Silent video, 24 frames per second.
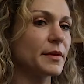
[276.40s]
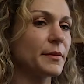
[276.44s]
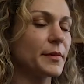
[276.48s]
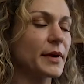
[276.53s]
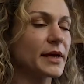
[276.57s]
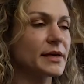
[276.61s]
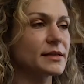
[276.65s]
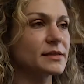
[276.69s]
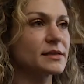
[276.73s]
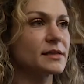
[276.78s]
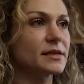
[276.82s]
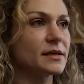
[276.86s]

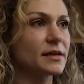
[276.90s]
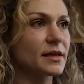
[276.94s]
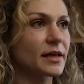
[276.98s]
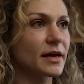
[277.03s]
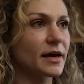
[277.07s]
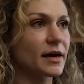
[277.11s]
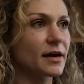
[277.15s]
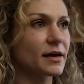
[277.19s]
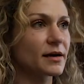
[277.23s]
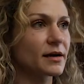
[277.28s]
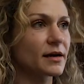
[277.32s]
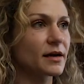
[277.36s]
pain's still
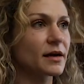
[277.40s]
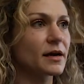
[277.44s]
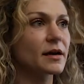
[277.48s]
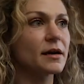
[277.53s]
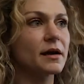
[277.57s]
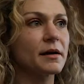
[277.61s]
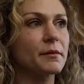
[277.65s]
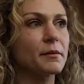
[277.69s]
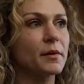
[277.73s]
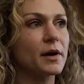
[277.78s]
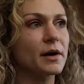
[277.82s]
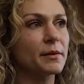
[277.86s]
there, and
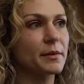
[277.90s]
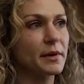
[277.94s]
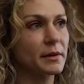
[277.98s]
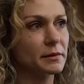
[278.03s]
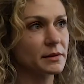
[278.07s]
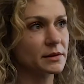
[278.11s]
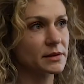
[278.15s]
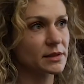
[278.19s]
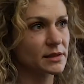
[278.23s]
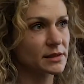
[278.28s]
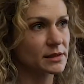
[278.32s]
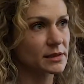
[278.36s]
I want to be
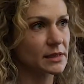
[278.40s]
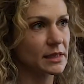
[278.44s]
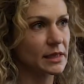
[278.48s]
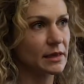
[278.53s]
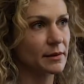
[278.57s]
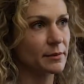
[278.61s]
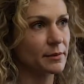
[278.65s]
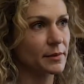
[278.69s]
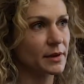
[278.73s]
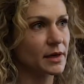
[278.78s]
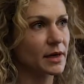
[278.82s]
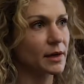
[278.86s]
able to
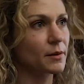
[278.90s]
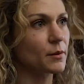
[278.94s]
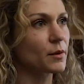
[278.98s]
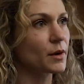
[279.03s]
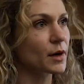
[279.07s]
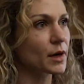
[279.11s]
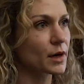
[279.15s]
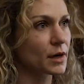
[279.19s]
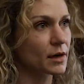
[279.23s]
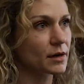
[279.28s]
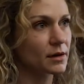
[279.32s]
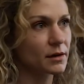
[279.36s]
sleep, and I
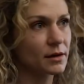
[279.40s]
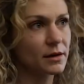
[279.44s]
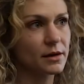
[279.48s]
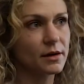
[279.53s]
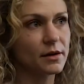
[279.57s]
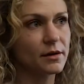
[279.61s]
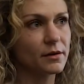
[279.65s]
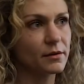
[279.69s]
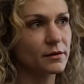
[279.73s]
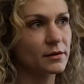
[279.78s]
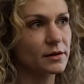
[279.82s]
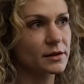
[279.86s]
work.
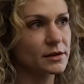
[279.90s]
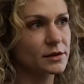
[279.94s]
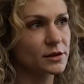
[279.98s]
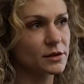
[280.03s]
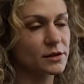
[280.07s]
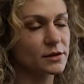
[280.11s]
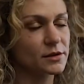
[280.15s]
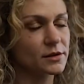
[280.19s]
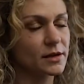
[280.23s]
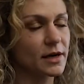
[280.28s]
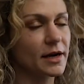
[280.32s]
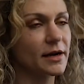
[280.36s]
It's
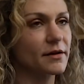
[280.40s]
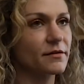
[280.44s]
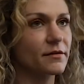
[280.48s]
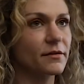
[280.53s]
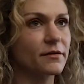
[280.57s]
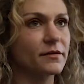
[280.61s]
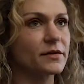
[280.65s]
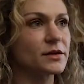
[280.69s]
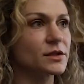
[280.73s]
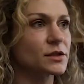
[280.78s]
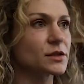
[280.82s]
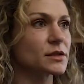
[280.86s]
just kind of a
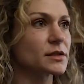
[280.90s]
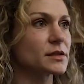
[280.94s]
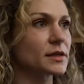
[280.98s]
vicious